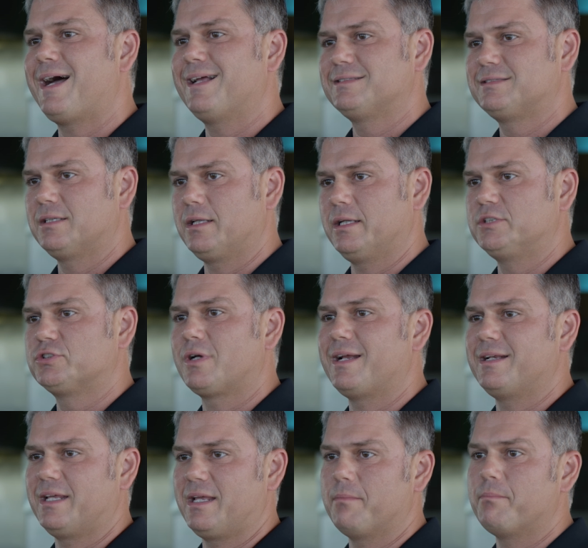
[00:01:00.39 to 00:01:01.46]
constantly
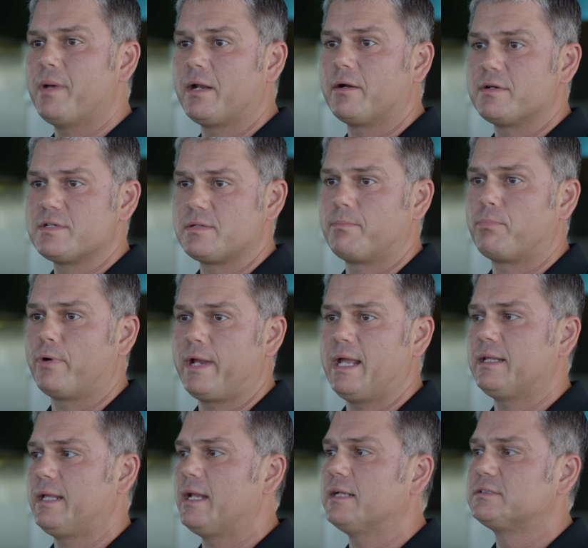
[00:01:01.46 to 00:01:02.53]
trying to get better as a
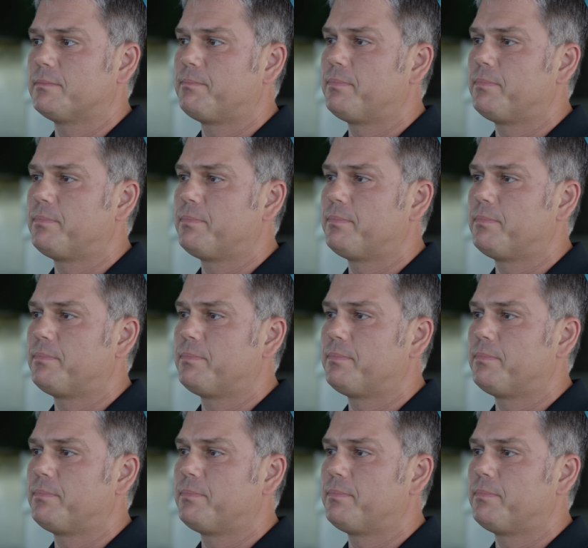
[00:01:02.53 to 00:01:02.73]
brand and as a